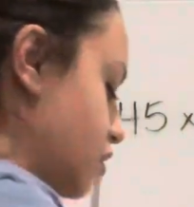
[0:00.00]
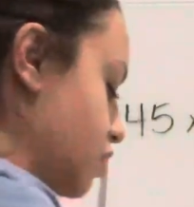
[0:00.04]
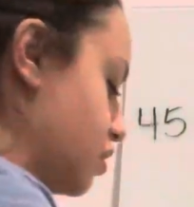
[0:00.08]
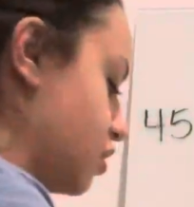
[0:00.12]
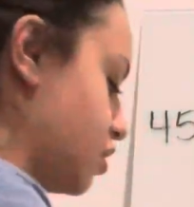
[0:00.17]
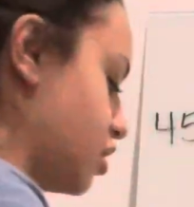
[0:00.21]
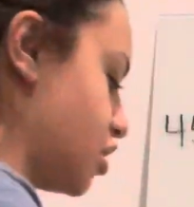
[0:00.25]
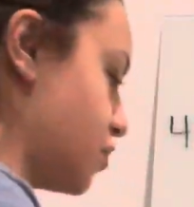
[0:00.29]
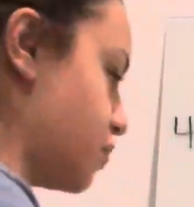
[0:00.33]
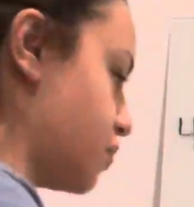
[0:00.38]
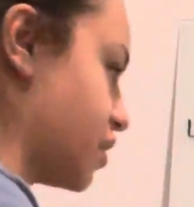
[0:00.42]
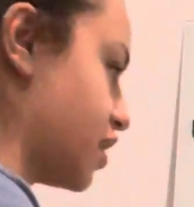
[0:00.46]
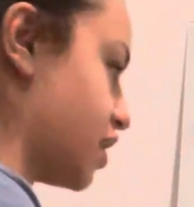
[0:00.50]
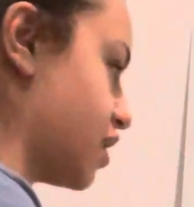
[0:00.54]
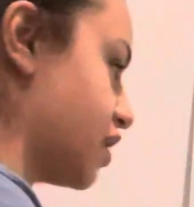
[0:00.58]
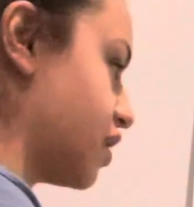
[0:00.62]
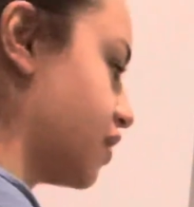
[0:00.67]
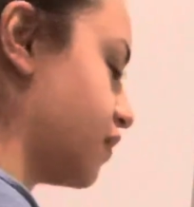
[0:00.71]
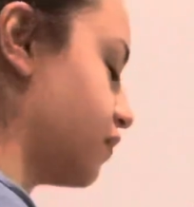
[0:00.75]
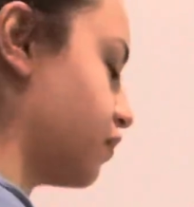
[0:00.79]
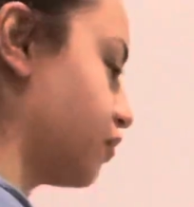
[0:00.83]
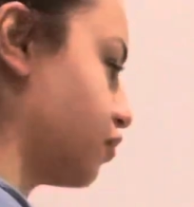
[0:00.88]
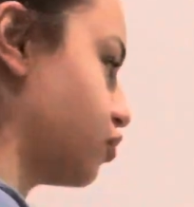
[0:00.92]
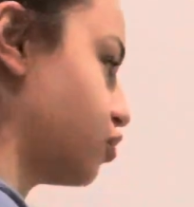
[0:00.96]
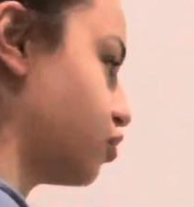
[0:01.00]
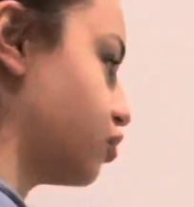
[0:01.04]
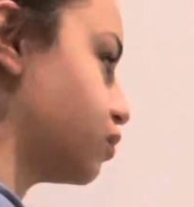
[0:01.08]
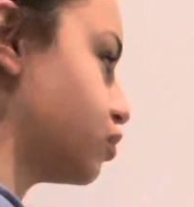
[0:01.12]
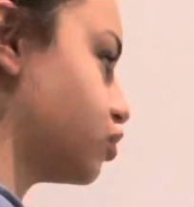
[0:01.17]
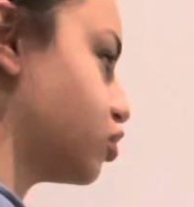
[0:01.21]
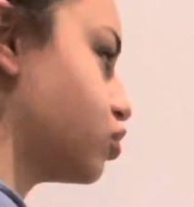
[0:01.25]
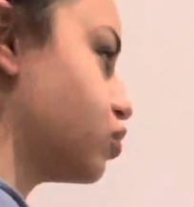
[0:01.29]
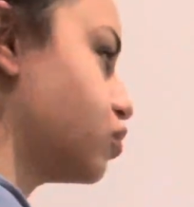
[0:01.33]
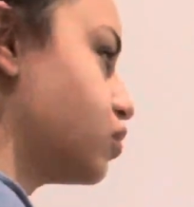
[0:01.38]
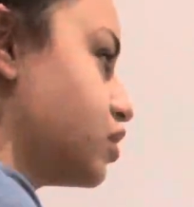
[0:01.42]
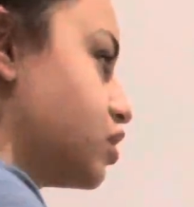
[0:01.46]
Then we have group
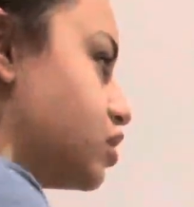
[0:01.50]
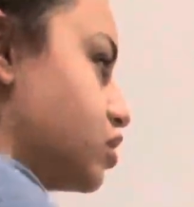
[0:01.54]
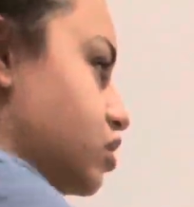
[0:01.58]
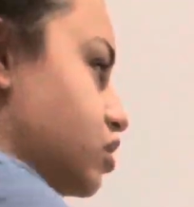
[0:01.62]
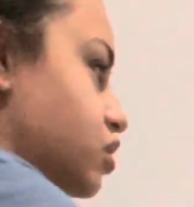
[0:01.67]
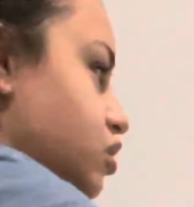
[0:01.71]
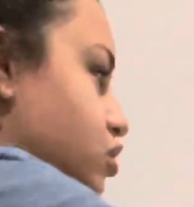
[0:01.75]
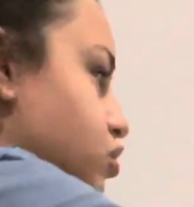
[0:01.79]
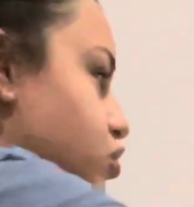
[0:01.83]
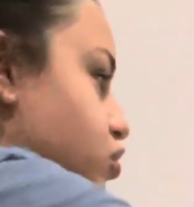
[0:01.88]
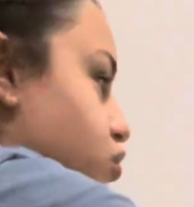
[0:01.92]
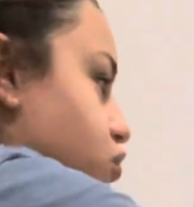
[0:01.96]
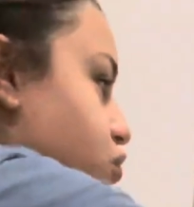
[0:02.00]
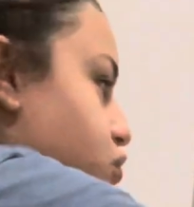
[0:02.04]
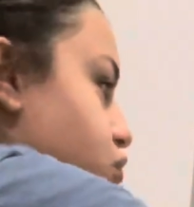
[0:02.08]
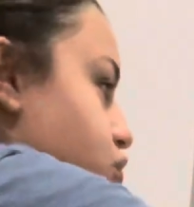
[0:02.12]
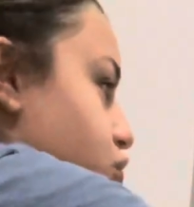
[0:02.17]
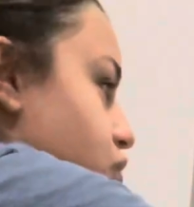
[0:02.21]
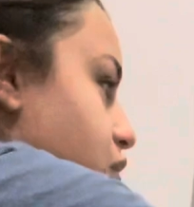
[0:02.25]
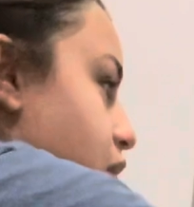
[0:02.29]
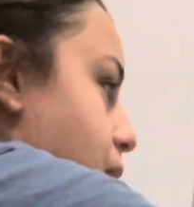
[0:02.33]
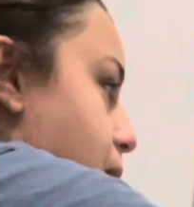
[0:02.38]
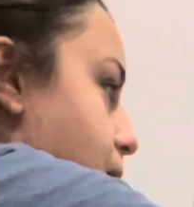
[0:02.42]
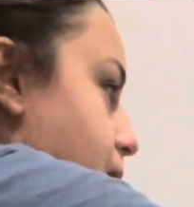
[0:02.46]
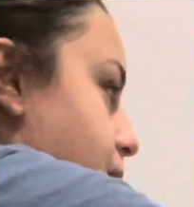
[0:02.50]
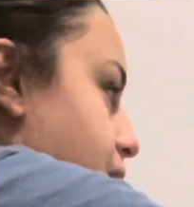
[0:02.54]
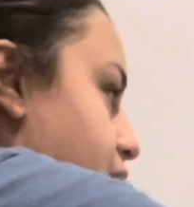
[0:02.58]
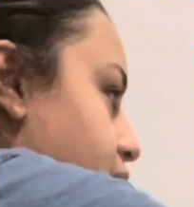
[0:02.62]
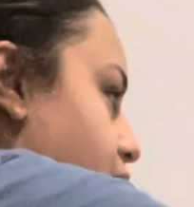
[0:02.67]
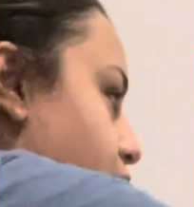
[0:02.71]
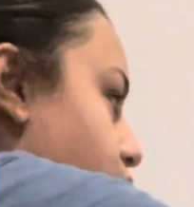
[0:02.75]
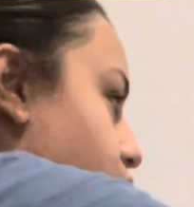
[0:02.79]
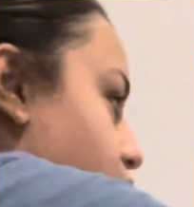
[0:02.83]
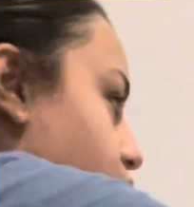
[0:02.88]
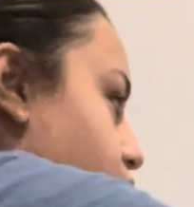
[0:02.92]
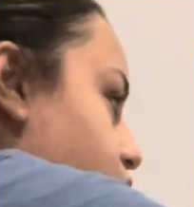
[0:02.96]
2 is the 2
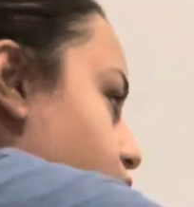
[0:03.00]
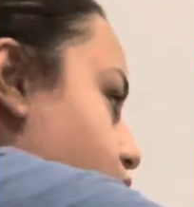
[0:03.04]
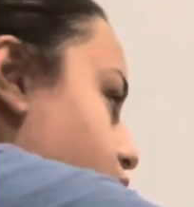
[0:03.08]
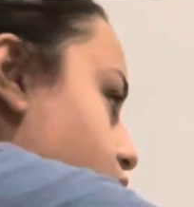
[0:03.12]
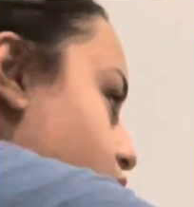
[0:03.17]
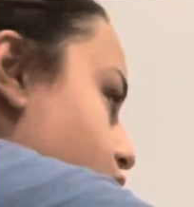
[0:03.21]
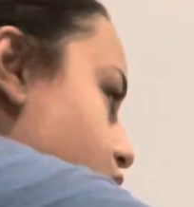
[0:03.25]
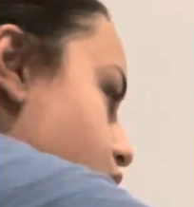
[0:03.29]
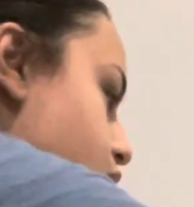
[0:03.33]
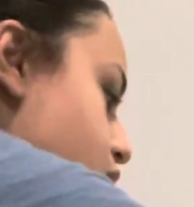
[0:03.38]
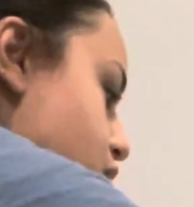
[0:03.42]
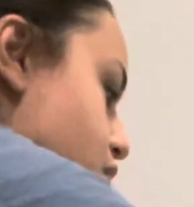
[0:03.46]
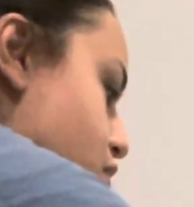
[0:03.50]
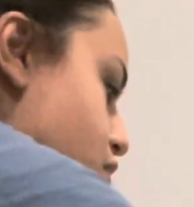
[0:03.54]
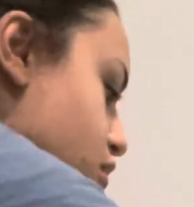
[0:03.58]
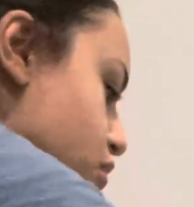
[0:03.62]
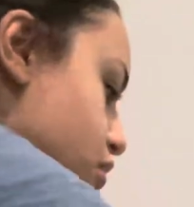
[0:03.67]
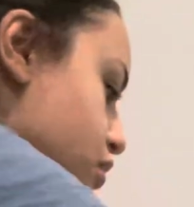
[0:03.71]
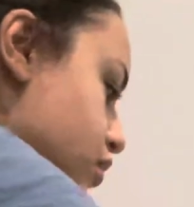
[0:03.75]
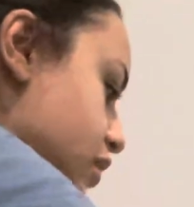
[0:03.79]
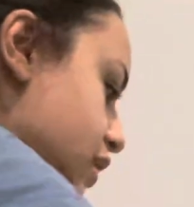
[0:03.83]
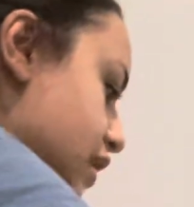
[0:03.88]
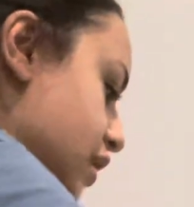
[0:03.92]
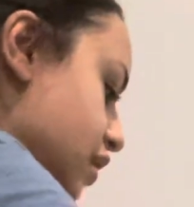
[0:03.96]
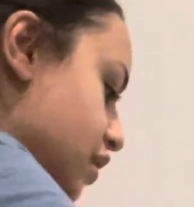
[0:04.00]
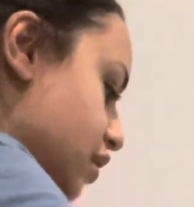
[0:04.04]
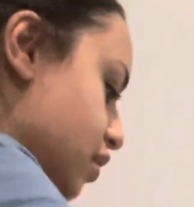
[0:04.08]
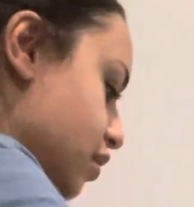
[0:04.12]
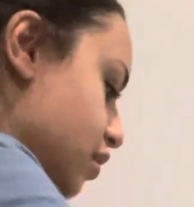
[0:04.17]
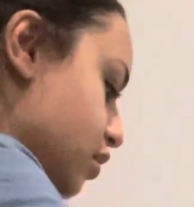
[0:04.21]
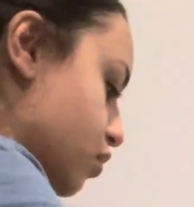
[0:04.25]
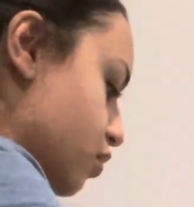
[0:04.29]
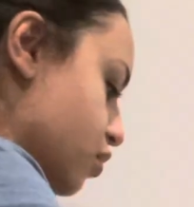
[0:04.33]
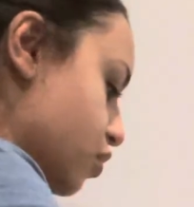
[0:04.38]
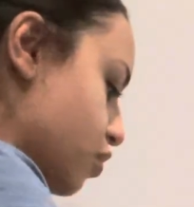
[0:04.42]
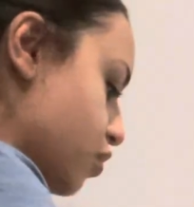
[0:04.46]
middle. Okay, you're gonna
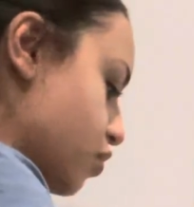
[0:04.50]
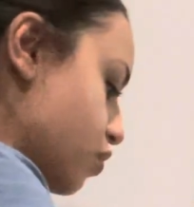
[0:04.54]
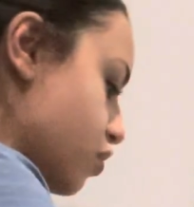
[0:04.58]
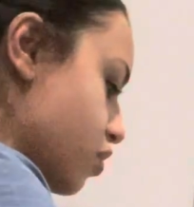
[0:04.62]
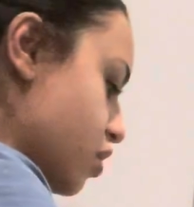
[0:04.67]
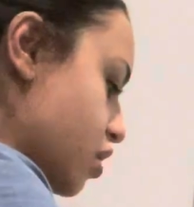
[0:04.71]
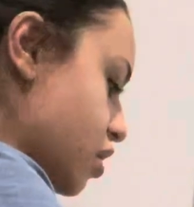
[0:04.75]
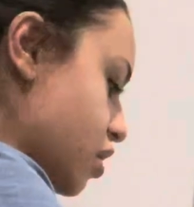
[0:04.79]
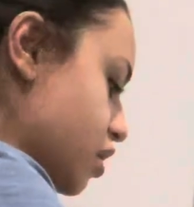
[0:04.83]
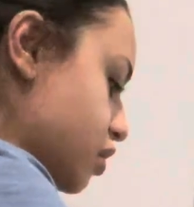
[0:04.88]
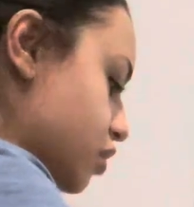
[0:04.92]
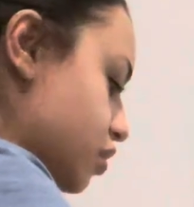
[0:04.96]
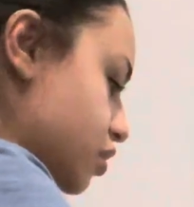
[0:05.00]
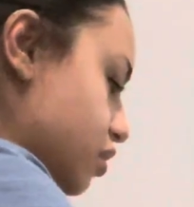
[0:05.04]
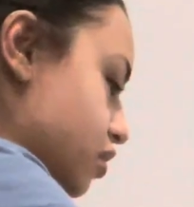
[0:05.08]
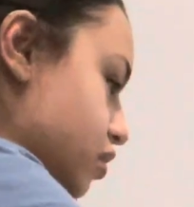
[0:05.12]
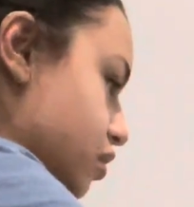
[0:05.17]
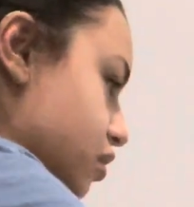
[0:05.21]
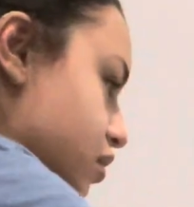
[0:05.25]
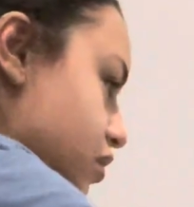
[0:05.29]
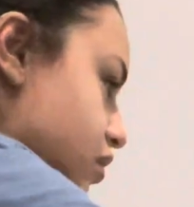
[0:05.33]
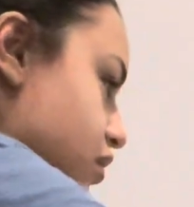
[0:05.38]
go across.